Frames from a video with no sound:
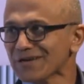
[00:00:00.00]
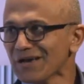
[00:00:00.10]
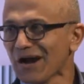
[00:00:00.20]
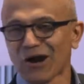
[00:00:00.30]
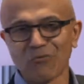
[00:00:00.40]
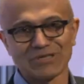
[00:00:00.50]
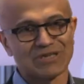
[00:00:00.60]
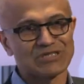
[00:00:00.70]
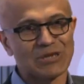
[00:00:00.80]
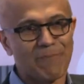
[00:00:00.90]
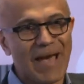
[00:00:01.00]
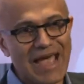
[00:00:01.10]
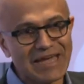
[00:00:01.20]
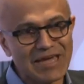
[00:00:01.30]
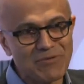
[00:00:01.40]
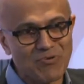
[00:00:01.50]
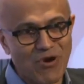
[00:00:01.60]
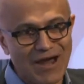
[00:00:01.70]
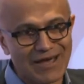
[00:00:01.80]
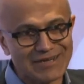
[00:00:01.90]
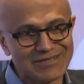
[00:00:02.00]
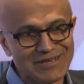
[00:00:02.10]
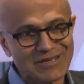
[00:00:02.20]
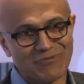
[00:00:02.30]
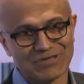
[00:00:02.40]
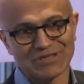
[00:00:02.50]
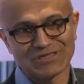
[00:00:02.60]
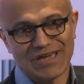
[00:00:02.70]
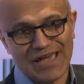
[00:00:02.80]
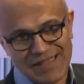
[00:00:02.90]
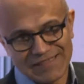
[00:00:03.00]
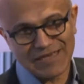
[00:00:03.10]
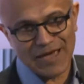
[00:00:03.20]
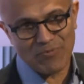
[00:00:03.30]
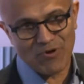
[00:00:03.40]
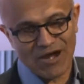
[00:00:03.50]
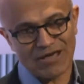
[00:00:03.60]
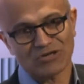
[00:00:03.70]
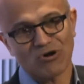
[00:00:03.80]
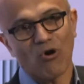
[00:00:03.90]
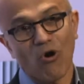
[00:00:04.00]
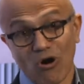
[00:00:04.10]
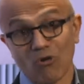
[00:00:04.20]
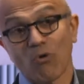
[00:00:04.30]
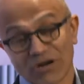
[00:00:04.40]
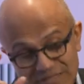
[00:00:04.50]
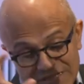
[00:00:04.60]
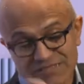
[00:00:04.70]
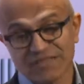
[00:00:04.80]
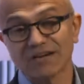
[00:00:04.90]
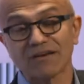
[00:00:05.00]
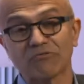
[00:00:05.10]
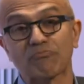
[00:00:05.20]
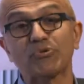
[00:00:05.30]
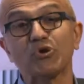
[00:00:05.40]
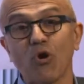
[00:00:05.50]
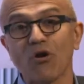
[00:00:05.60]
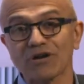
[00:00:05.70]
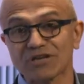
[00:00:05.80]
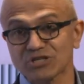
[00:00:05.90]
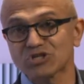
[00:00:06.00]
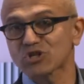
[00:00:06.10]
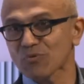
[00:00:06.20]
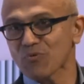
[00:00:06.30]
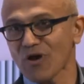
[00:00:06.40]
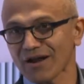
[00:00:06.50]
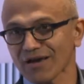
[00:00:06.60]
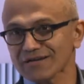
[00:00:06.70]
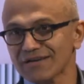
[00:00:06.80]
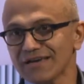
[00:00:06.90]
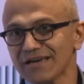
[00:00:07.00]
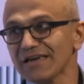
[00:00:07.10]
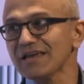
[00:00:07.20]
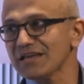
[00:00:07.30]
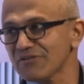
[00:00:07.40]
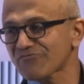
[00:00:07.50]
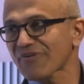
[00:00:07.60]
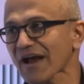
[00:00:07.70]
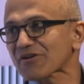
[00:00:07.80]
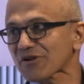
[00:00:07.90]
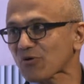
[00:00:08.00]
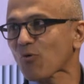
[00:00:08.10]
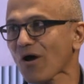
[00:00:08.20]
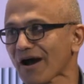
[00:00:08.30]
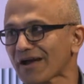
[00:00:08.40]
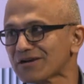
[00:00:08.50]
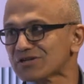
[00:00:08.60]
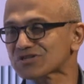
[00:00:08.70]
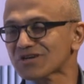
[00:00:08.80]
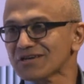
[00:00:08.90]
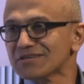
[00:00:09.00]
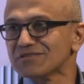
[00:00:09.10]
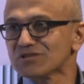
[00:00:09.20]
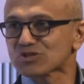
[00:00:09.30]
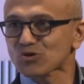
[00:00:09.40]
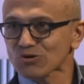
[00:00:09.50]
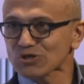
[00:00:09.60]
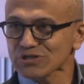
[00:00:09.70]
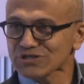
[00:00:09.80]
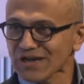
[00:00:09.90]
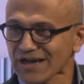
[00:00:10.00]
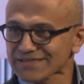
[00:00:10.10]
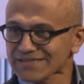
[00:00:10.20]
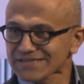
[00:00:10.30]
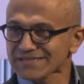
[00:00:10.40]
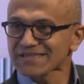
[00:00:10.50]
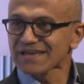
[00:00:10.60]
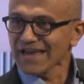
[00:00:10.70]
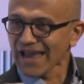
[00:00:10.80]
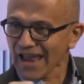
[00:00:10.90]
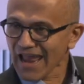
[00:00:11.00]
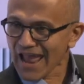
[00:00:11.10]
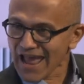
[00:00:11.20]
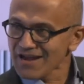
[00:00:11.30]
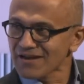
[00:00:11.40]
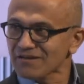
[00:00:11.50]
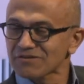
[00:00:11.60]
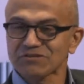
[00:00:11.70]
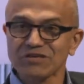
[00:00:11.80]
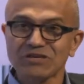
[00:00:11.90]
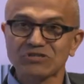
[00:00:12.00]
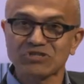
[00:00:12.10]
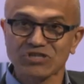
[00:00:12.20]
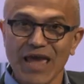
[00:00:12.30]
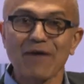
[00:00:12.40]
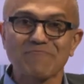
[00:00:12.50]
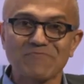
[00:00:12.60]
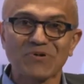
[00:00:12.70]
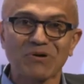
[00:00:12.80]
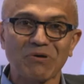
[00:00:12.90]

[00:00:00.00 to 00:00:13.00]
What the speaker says: whether it's a banking product, whether it's a healthcare product, or what is considered a pure digital product. It, in fact, requires the social sciences and the STEM